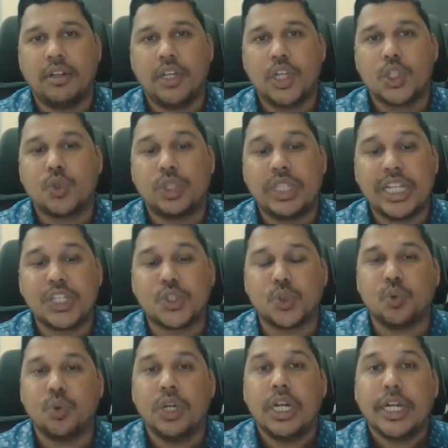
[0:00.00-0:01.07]
So these
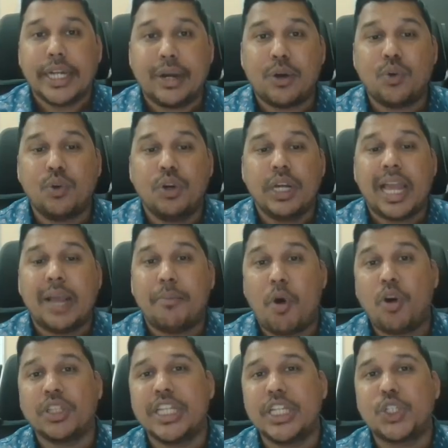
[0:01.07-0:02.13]
two. Now
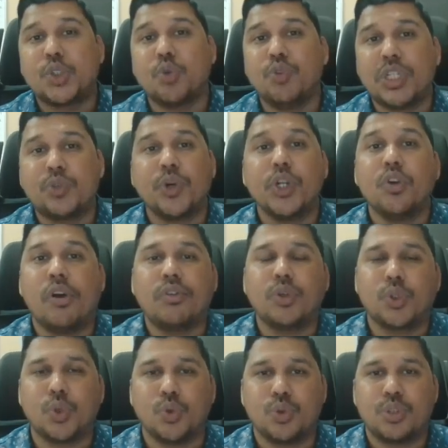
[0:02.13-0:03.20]
among these two, which one you have to
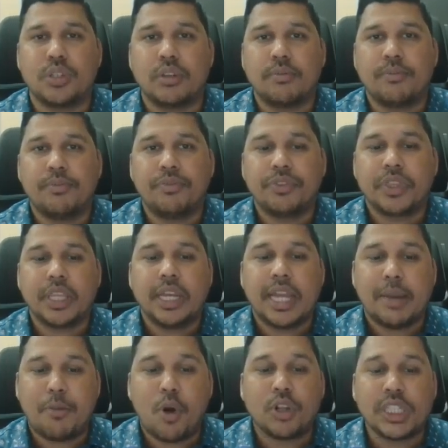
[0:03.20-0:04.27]
choose?
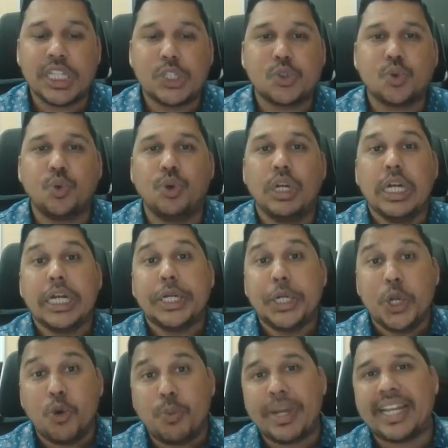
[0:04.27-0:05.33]
Among these two,
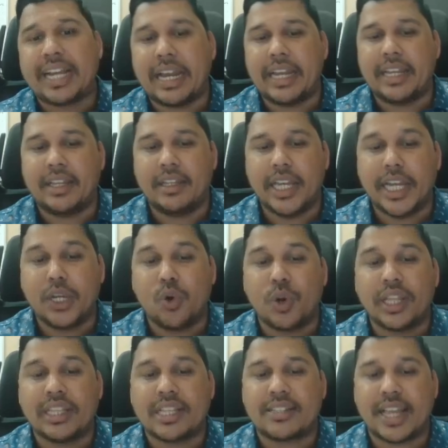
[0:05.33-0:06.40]
numerically, ignoring
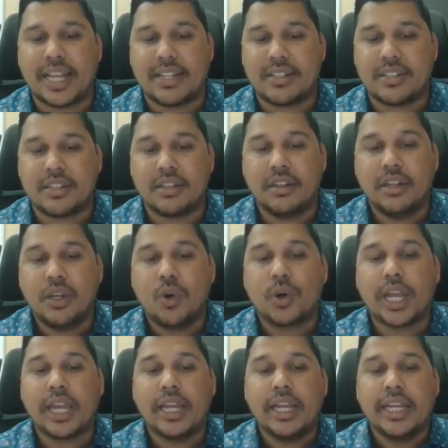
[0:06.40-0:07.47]
the signs,
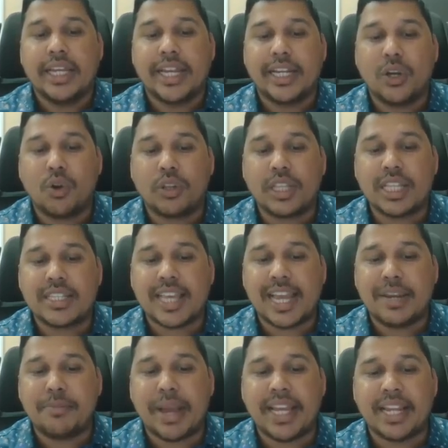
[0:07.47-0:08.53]
okay, ignore this sign
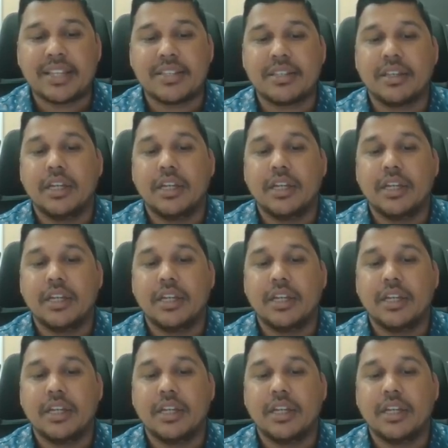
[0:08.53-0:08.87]
minus.